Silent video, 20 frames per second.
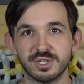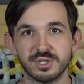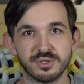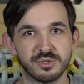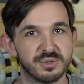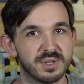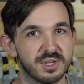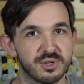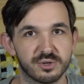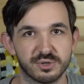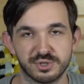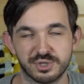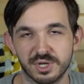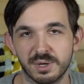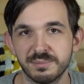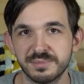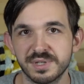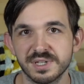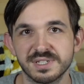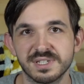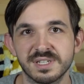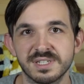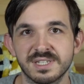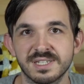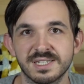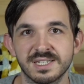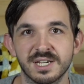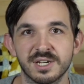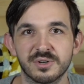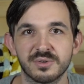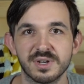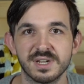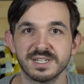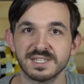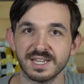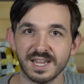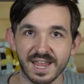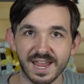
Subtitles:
you get your jump distances increased,